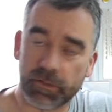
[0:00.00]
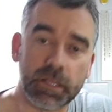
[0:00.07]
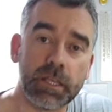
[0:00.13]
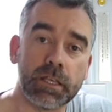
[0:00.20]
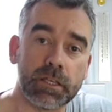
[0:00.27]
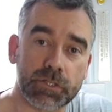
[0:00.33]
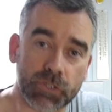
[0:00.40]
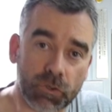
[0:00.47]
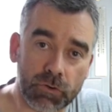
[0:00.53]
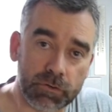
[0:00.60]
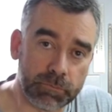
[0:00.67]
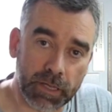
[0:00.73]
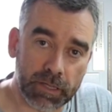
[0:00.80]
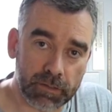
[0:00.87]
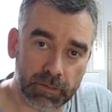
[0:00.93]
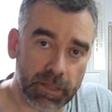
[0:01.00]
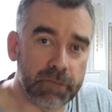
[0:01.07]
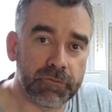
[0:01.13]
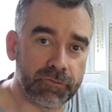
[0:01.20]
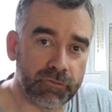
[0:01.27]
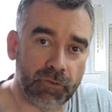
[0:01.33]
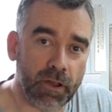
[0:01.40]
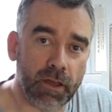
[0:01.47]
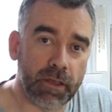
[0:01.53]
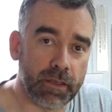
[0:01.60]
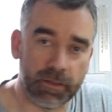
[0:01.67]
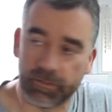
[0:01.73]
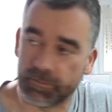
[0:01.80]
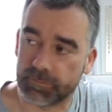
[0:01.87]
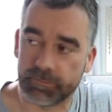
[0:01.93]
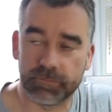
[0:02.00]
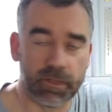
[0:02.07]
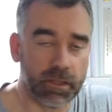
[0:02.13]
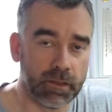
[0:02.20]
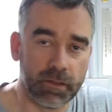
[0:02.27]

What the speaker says: The Heat Is On by Glenn Fry and